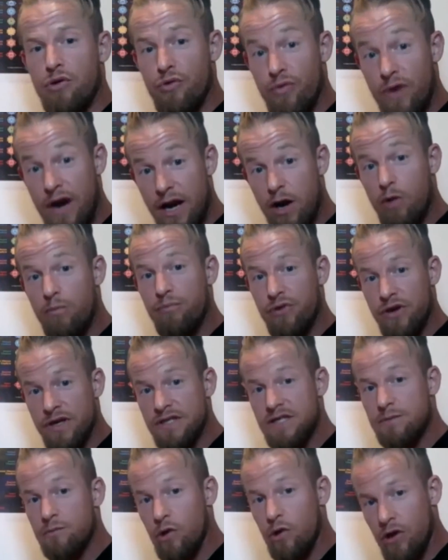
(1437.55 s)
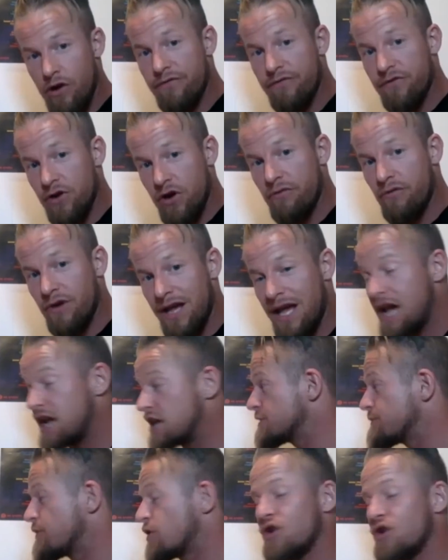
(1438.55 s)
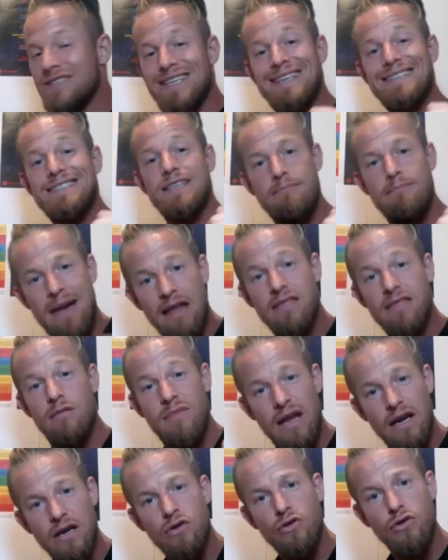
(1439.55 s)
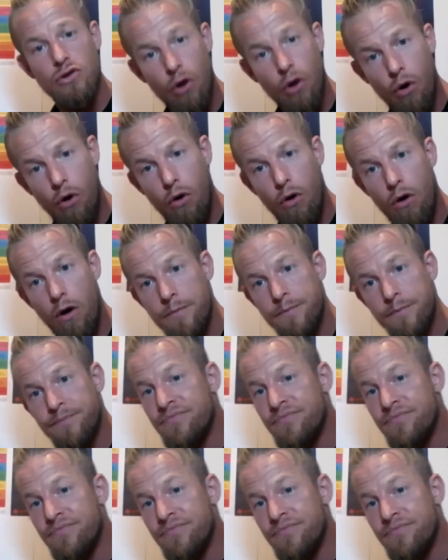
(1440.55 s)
Pareto Principle over and over again is because it is a mathematical law.